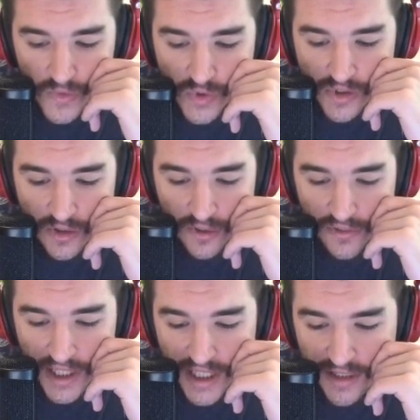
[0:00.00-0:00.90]
Turn
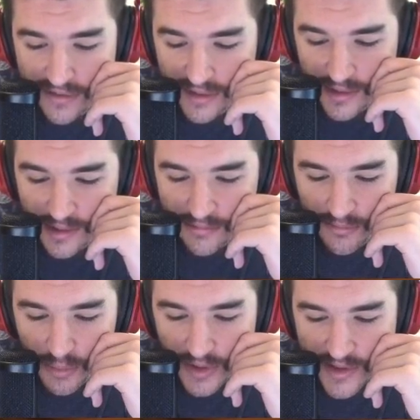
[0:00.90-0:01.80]
5.
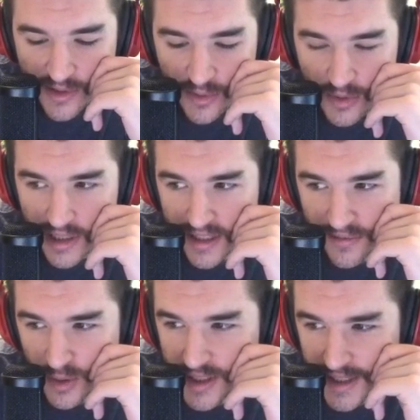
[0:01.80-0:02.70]
Pulls the duel
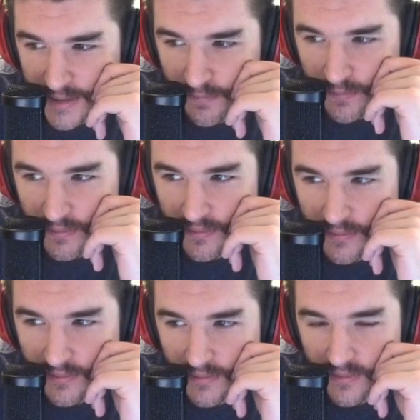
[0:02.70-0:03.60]
every time.
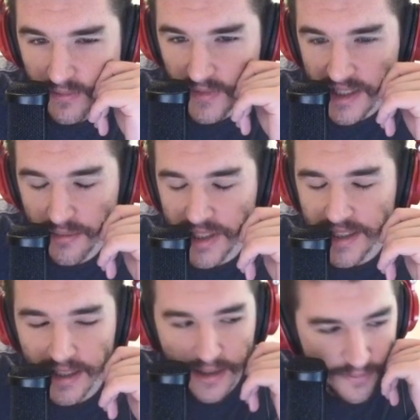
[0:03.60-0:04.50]
It's gonna be
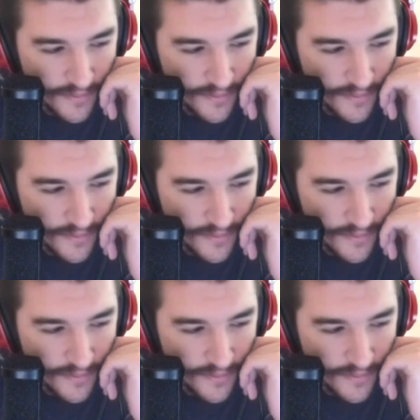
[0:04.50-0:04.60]
sick.